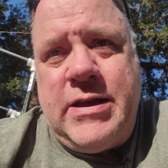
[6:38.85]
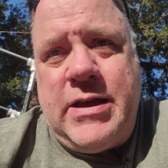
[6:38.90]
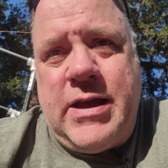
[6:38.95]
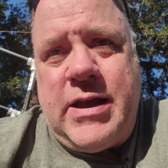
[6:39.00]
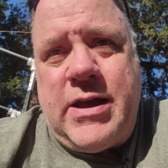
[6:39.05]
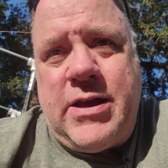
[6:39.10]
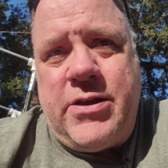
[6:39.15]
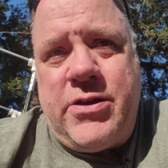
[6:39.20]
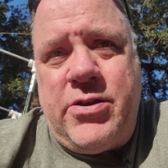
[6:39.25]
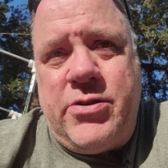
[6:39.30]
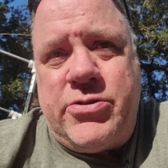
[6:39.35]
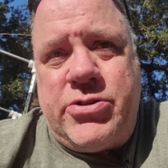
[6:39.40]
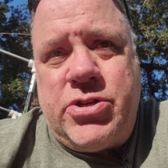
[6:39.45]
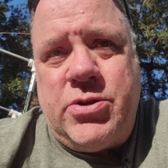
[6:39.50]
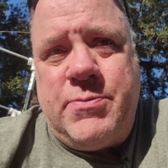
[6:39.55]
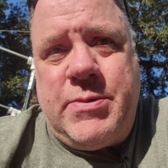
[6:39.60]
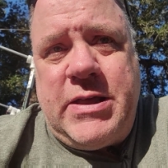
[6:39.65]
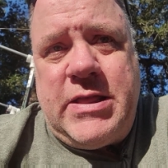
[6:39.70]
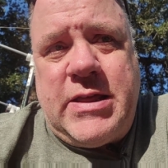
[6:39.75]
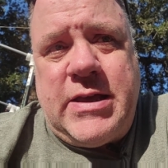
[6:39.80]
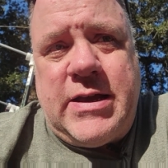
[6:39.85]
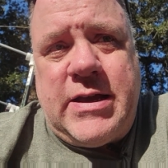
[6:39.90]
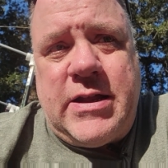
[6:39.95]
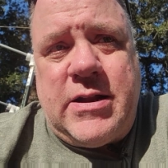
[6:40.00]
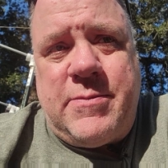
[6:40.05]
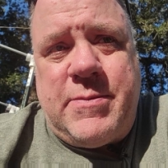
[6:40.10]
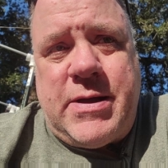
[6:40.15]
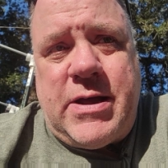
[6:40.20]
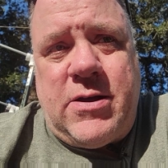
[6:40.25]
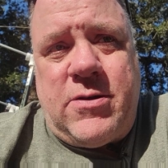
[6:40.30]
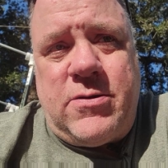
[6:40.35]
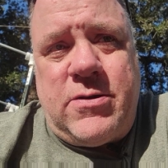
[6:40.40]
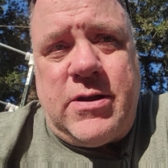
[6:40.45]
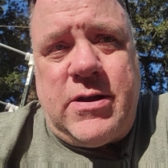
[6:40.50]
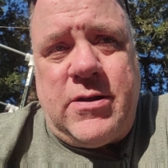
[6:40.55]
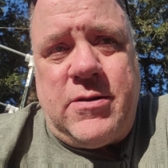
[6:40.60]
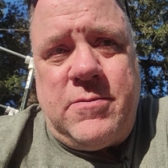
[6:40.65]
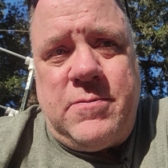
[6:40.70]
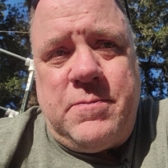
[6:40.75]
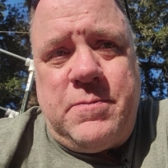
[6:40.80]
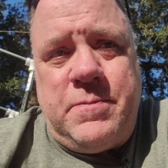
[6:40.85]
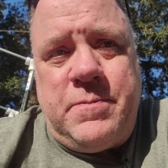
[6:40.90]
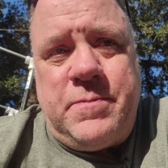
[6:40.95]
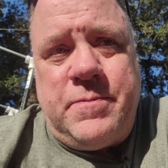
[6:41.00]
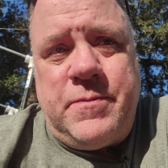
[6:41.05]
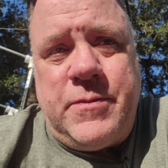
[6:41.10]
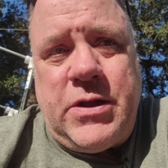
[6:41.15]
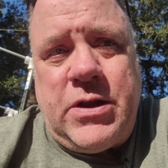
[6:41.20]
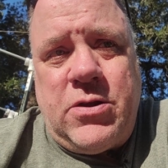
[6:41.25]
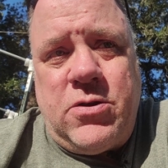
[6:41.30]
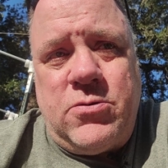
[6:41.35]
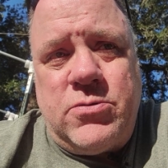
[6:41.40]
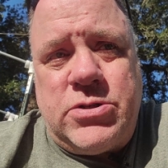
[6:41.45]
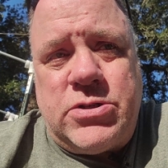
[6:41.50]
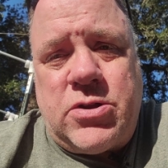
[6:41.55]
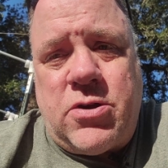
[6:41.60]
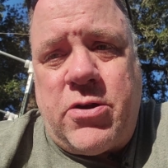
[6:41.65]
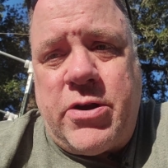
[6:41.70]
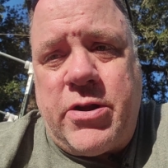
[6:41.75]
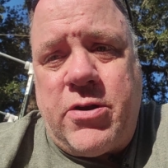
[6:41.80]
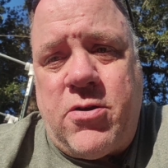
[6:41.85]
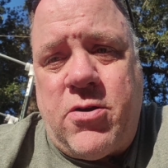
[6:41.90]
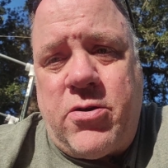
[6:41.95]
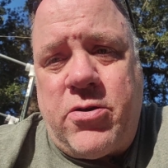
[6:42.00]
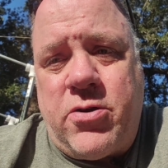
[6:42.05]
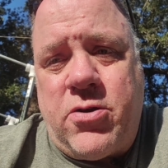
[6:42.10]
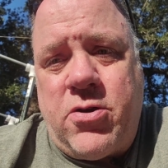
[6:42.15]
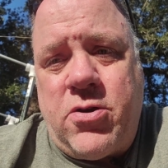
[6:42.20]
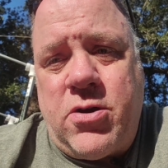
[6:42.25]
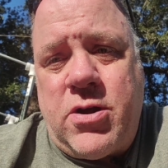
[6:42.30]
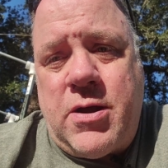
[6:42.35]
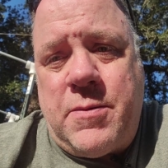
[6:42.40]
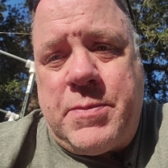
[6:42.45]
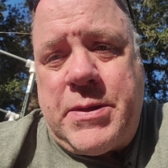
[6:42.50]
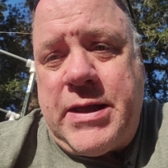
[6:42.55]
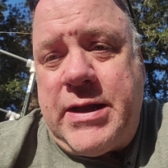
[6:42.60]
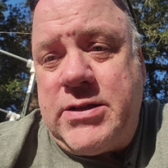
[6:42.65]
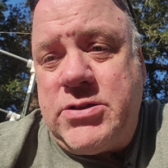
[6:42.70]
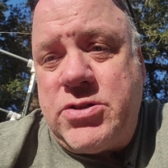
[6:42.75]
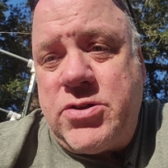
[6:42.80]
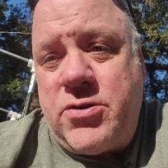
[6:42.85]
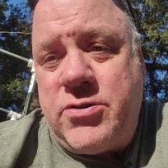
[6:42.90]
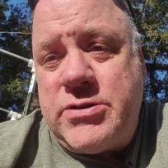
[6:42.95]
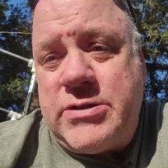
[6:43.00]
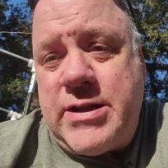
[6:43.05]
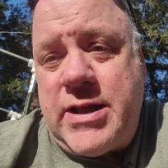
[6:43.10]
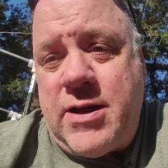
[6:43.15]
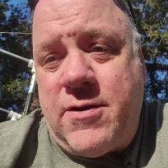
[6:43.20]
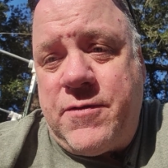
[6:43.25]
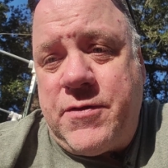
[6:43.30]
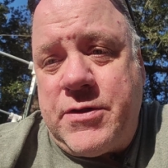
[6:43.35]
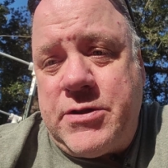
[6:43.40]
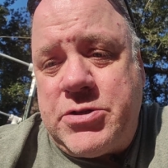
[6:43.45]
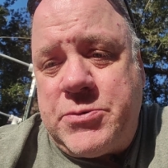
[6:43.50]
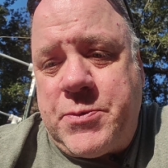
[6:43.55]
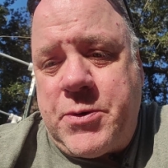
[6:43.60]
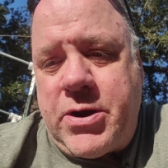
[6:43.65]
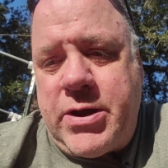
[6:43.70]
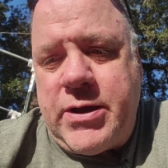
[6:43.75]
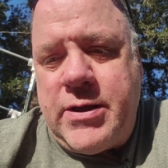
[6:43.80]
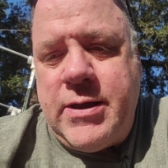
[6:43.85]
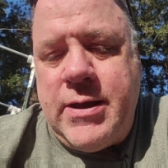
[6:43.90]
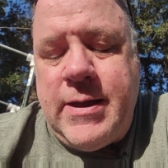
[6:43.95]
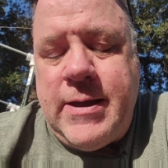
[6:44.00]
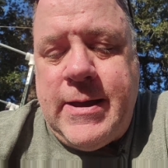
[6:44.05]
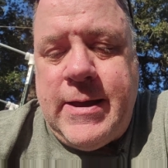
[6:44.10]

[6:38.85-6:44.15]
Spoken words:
You should be thinking about starting all your plant starts now for the spring.